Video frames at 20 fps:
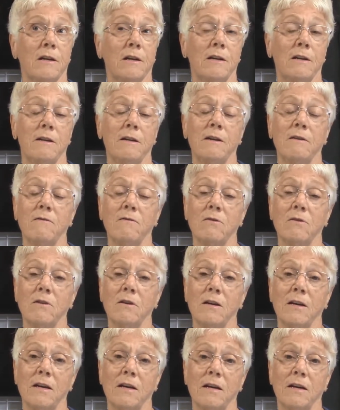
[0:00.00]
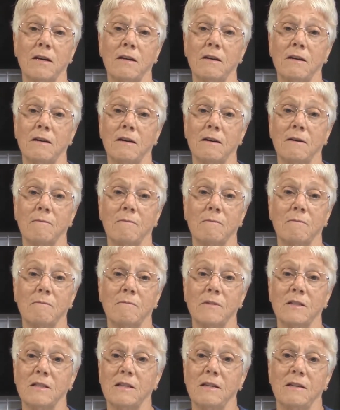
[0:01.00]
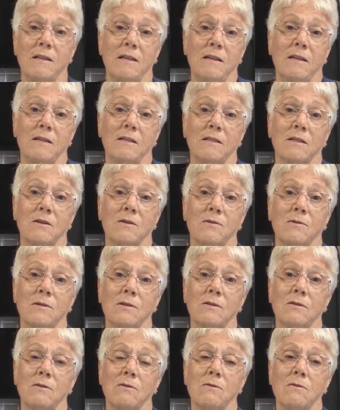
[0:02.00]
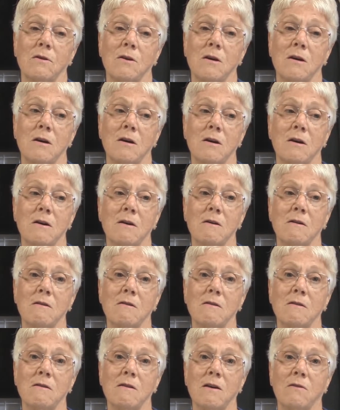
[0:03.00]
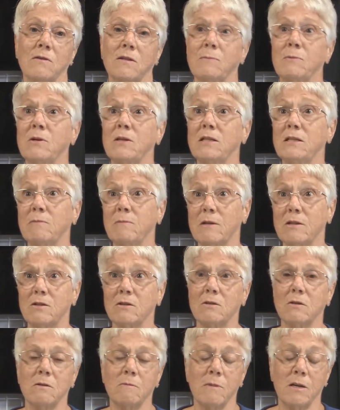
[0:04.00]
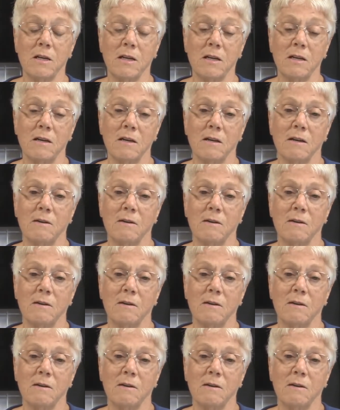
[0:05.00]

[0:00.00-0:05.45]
I never had seen the East Coast, so that was pretty special to me,